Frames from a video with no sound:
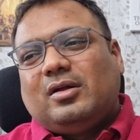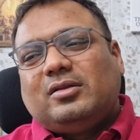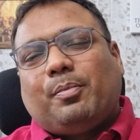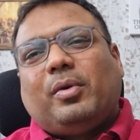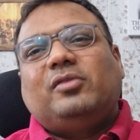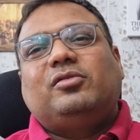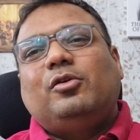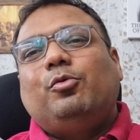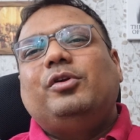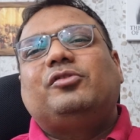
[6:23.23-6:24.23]
The
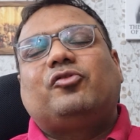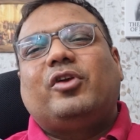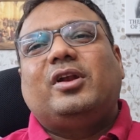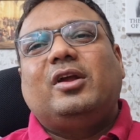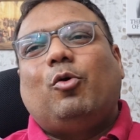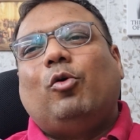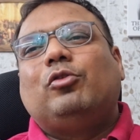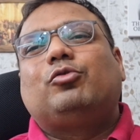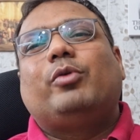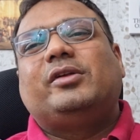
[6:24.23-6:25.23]
person who is trading
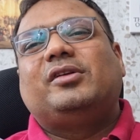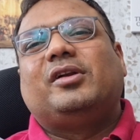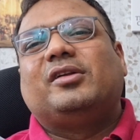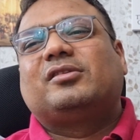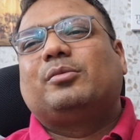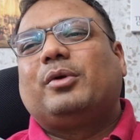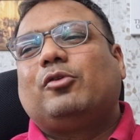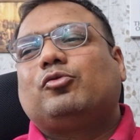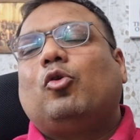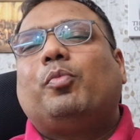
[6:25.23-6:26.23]
also has a risk
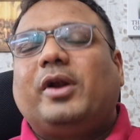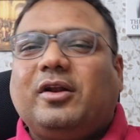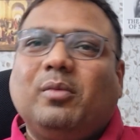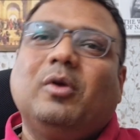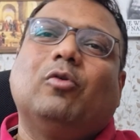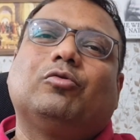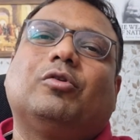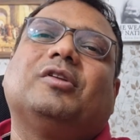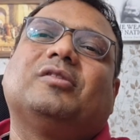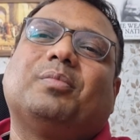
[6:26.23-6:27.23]
because operator may also
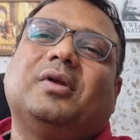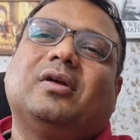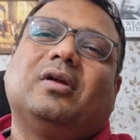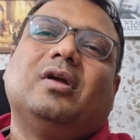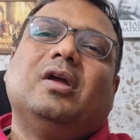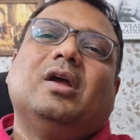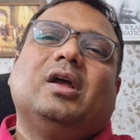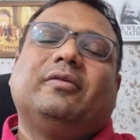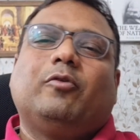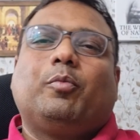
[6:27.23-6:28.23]
disappear.
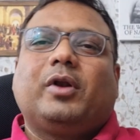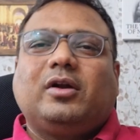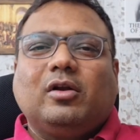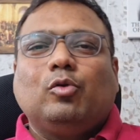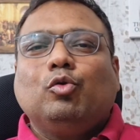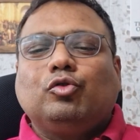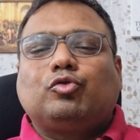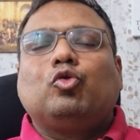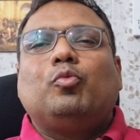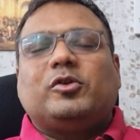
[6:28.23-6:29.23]
If operator lose
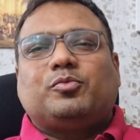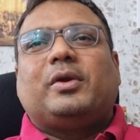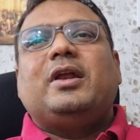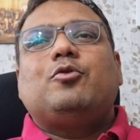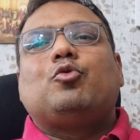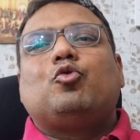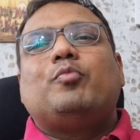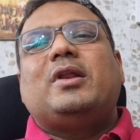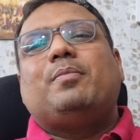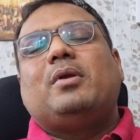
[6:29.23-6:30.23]
too much money to too
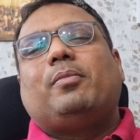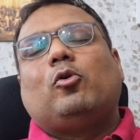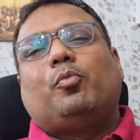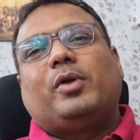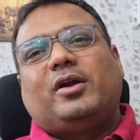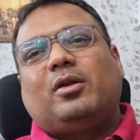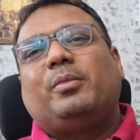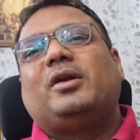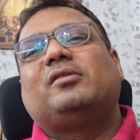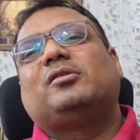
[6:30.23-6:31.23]
many people, operator
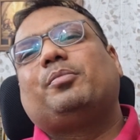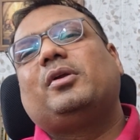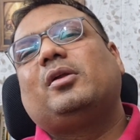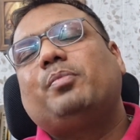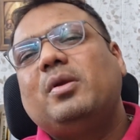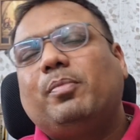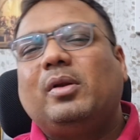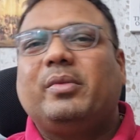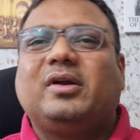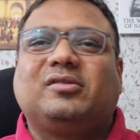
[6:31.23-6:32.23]
may disappear,
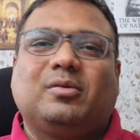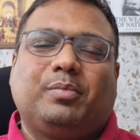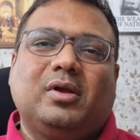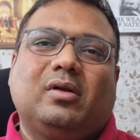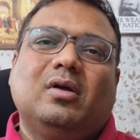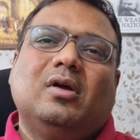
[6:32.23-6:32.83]
people may disappear.